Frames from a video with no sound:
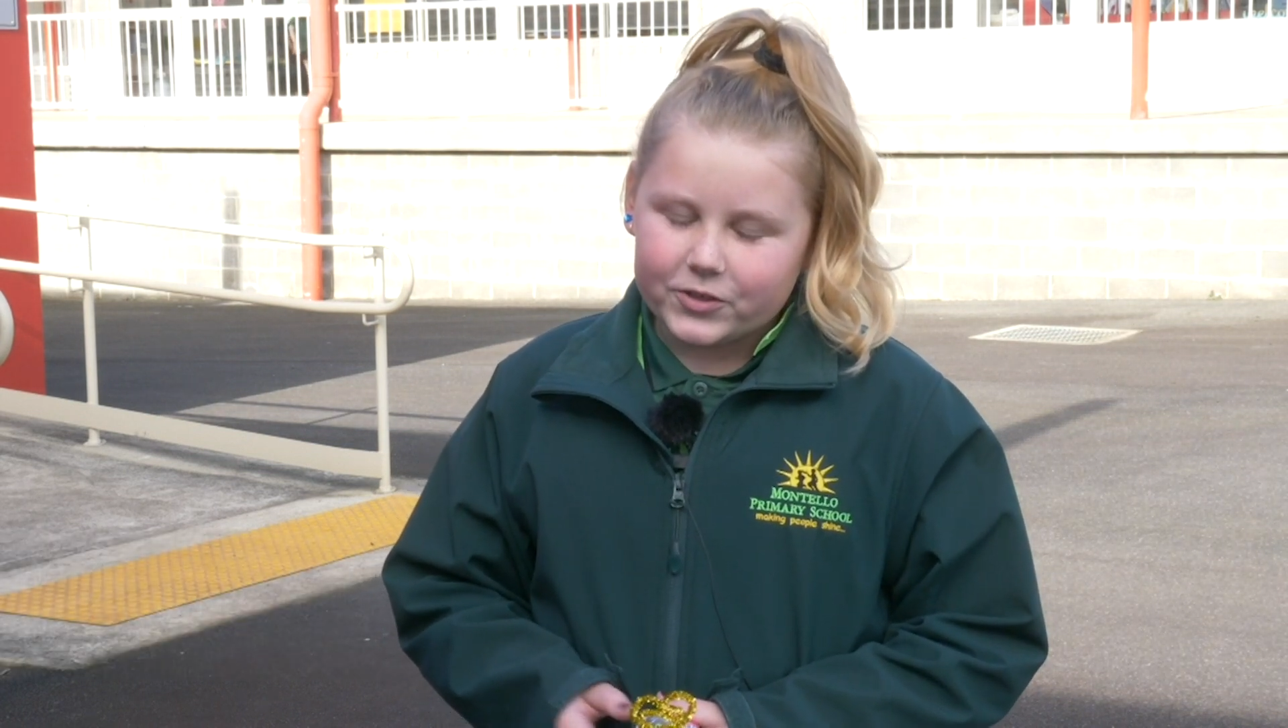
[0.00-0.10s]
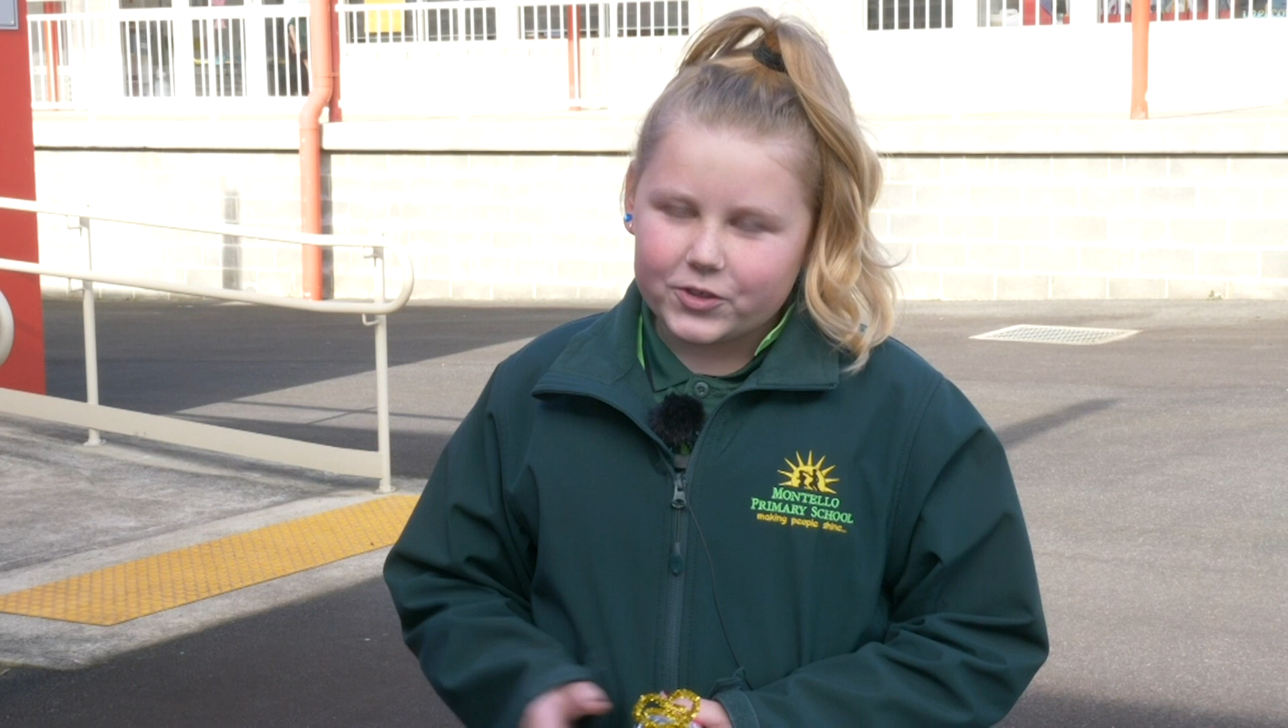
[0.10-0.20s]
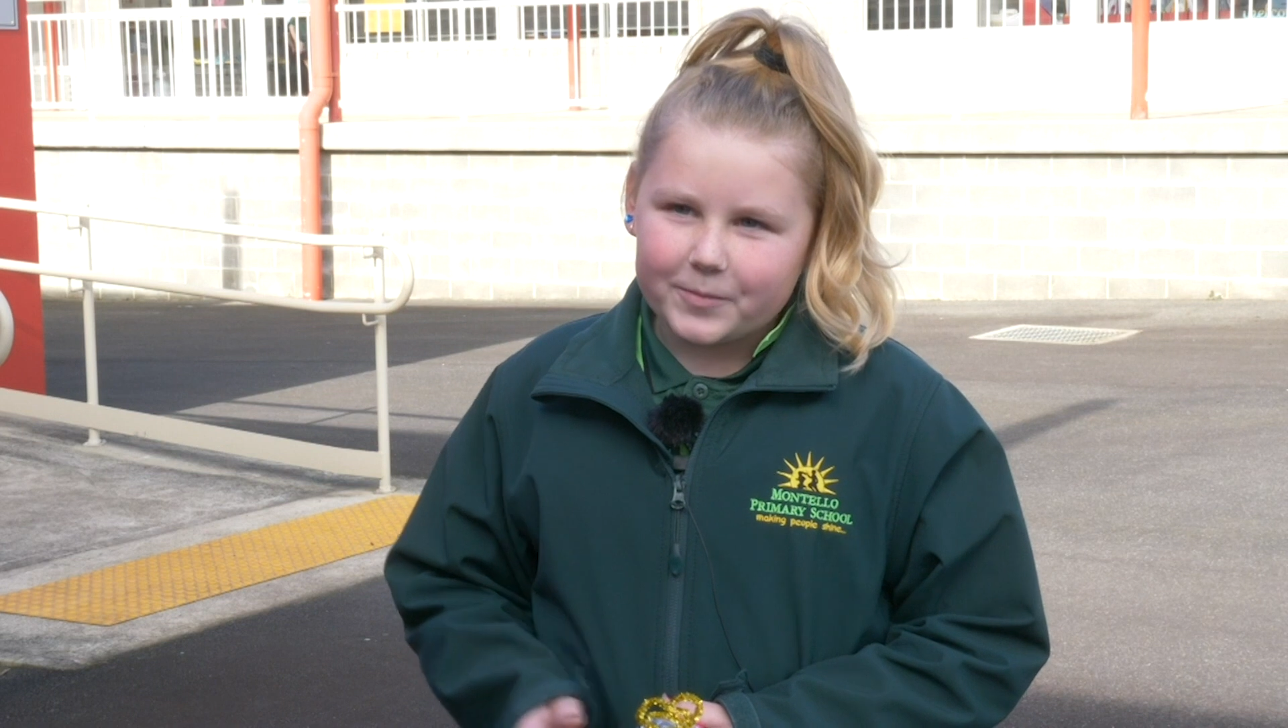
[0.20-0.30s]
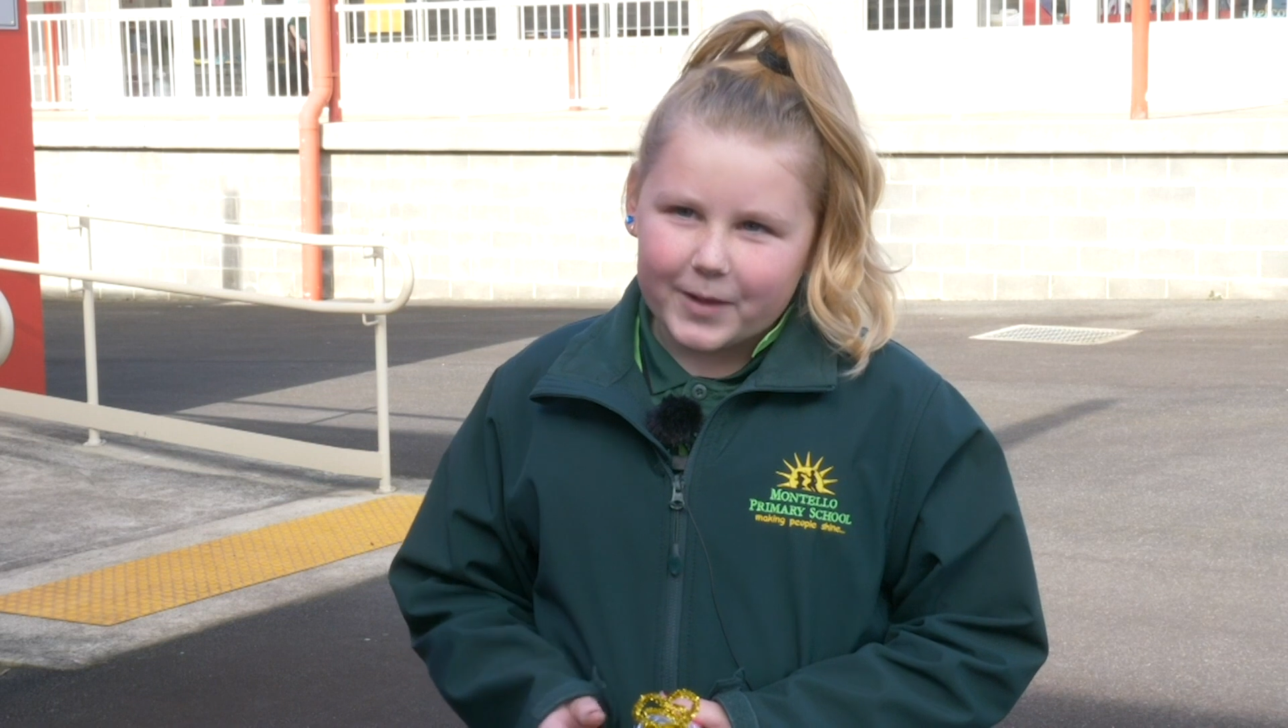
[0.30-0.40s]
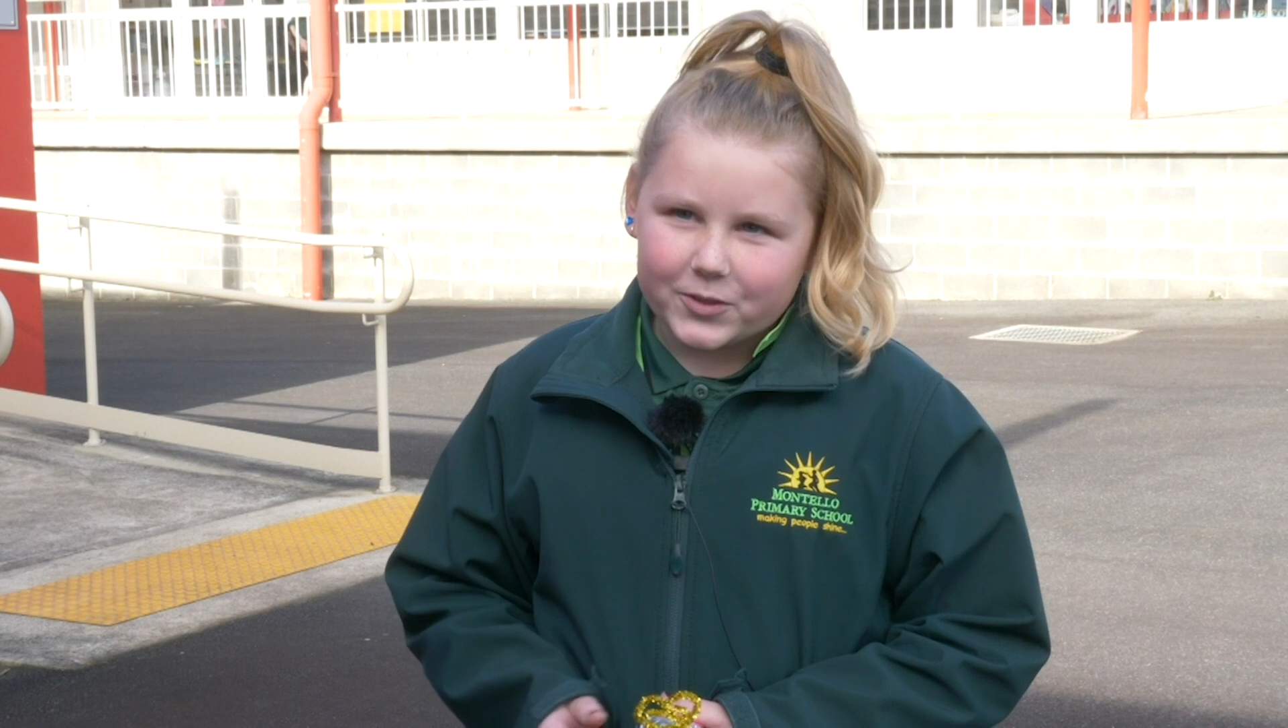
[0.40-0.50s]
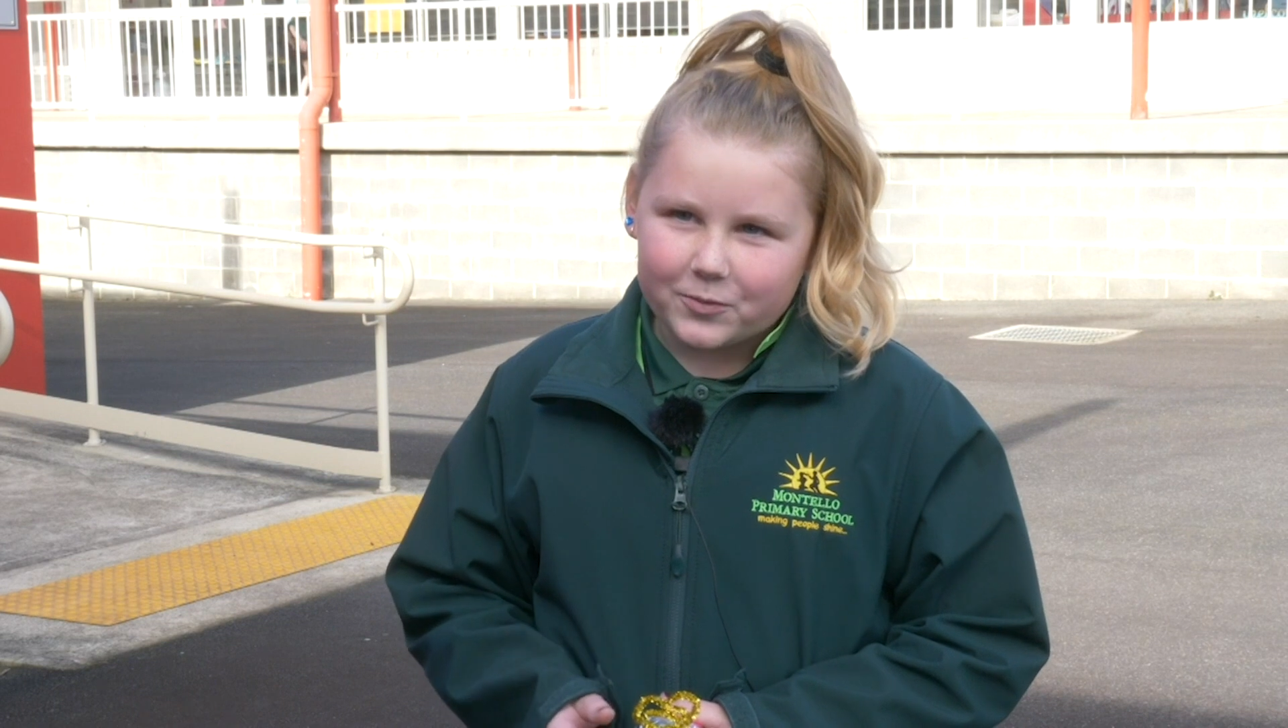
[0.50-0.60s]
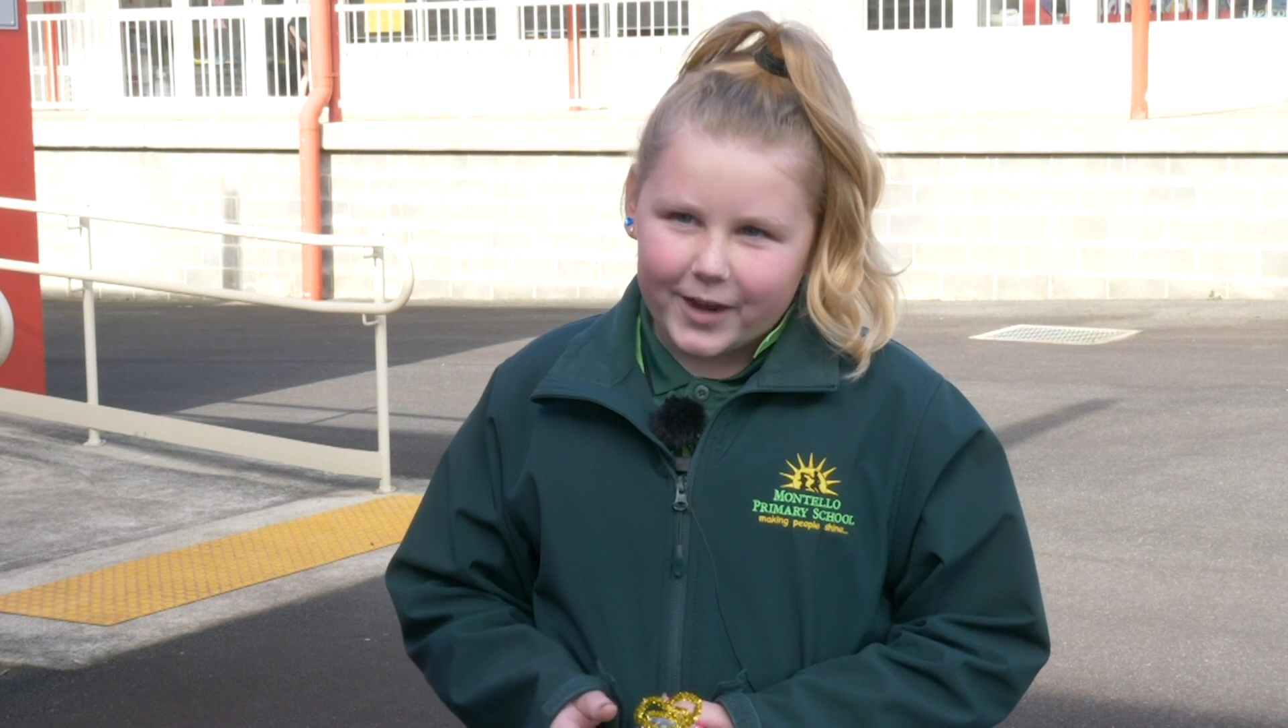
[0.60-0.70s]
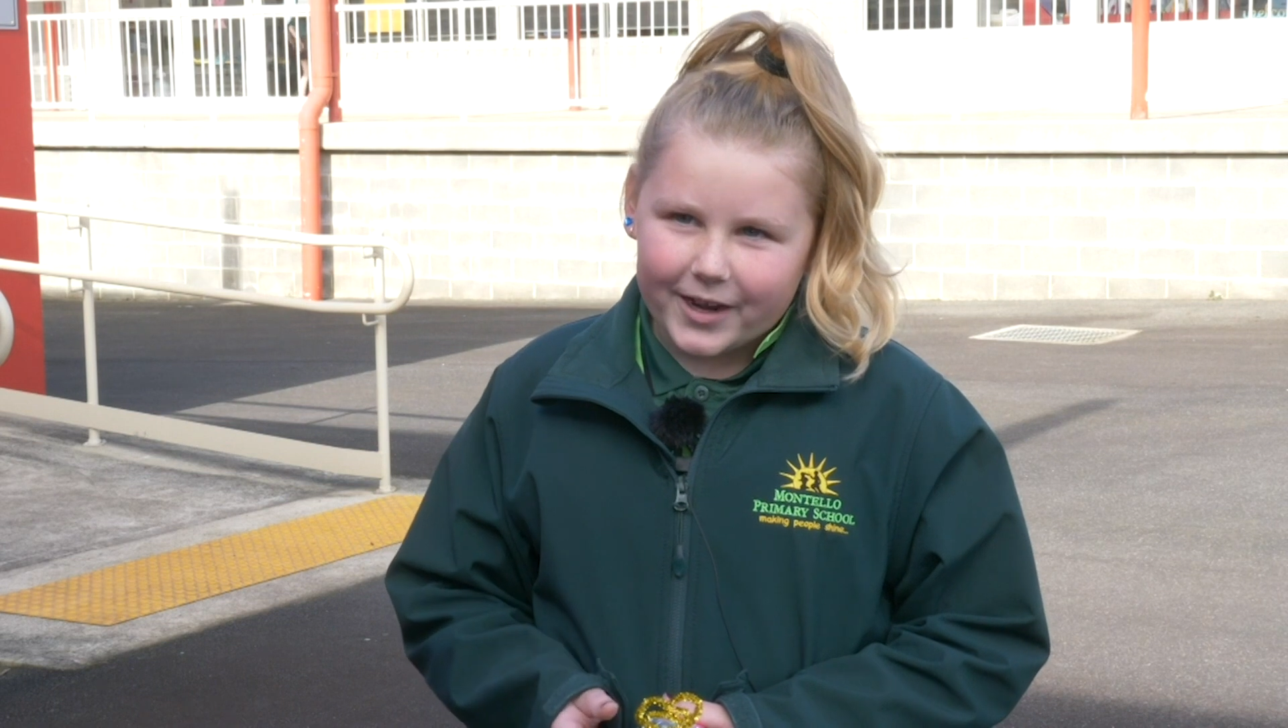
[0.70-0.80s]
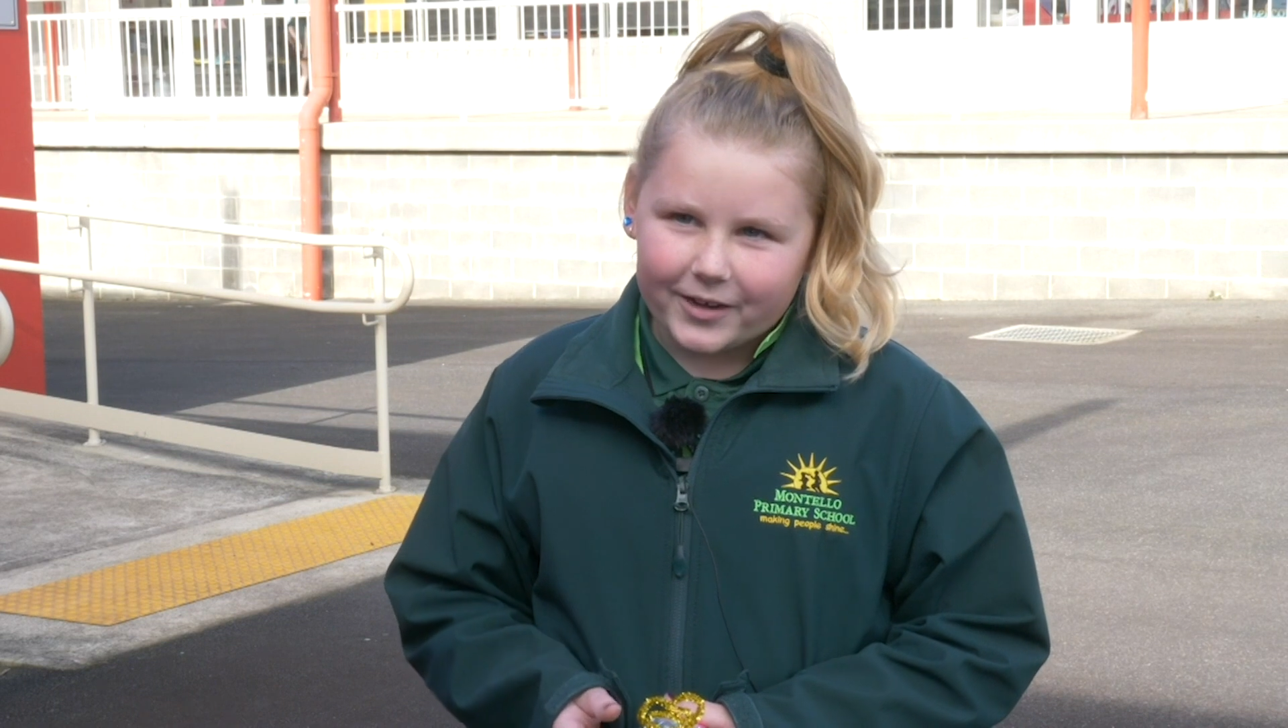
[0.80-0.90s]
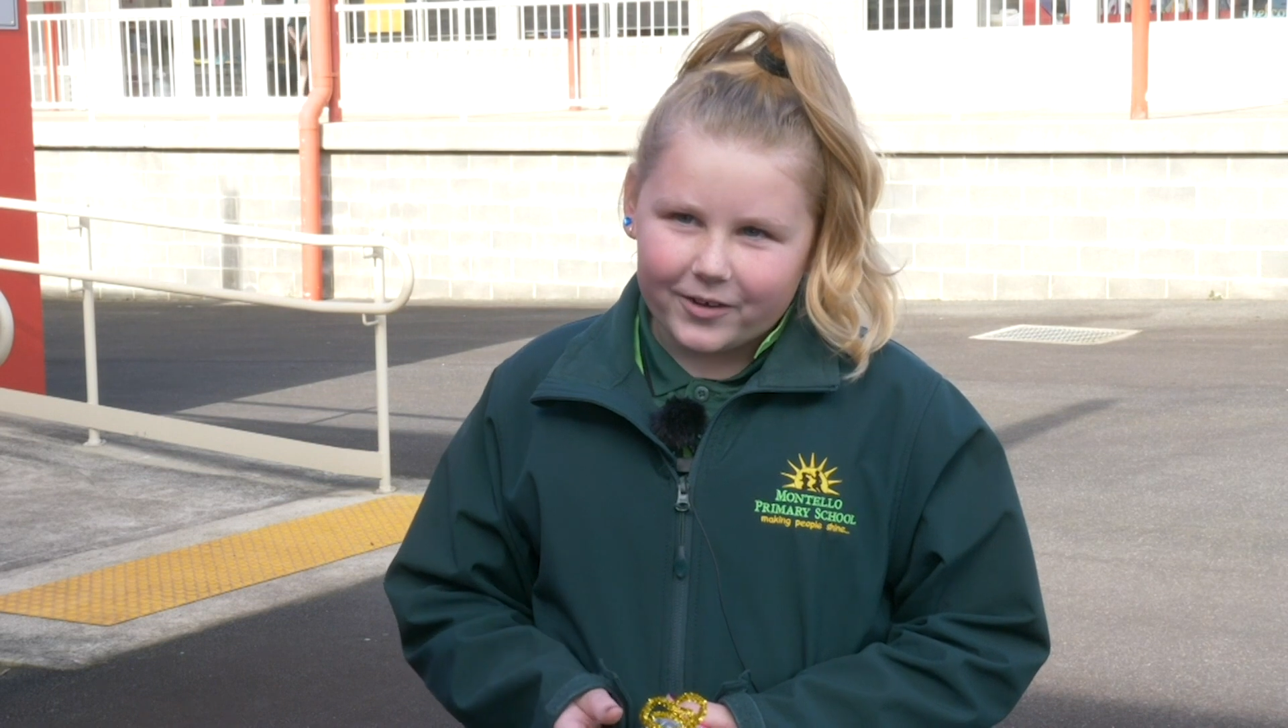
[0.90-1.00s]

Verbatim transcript: too much weight